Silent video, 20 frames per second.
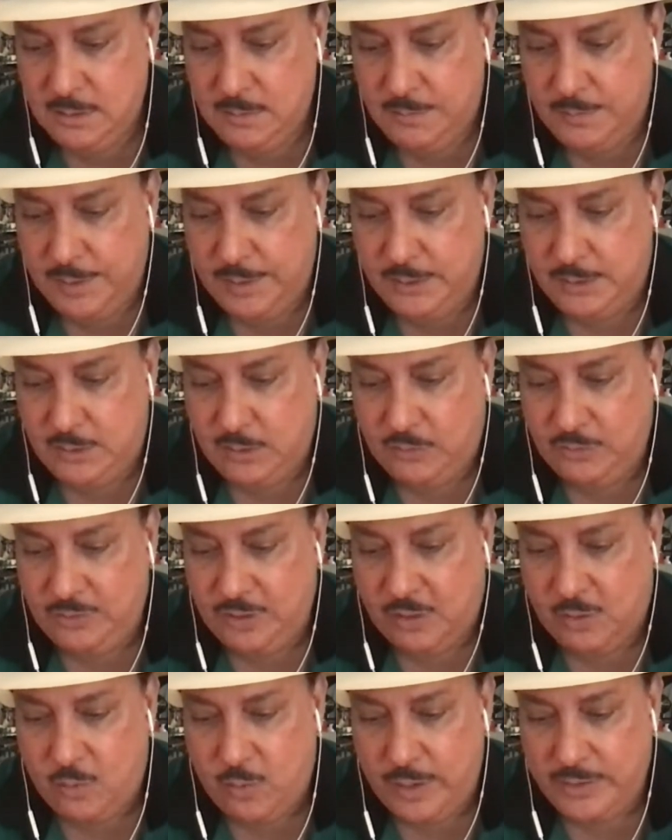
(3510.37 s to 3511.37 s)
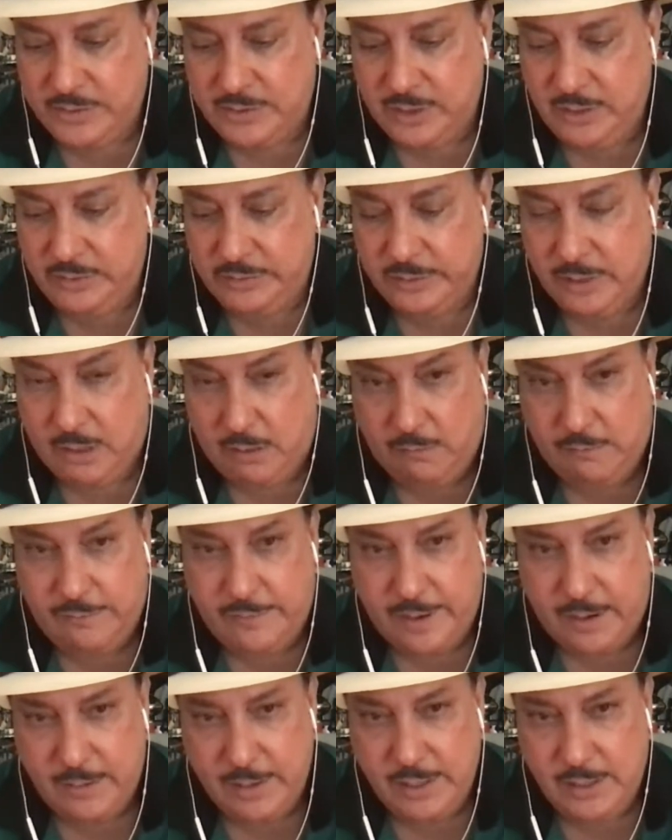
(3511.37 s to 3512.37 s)
But those are questions that are
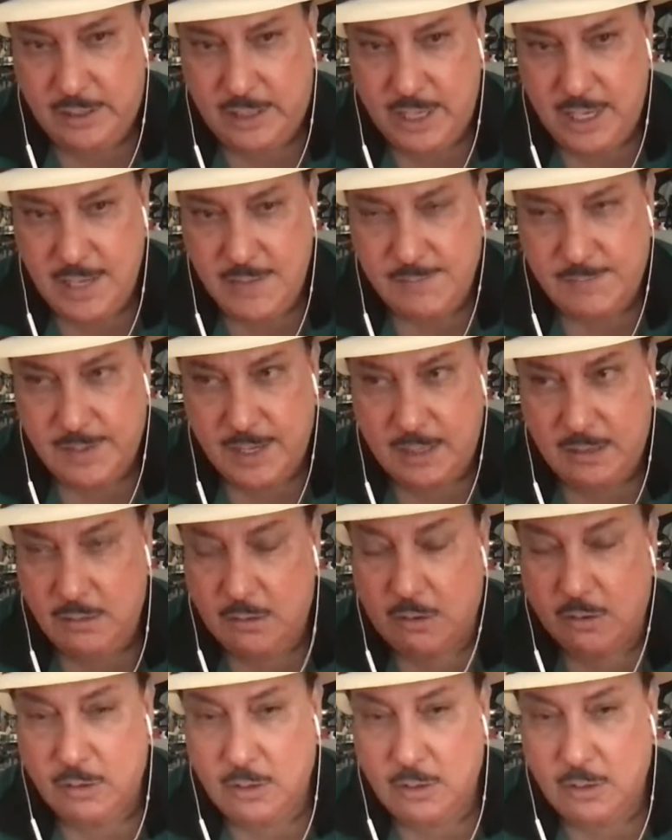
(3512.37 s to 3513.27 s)
very deep and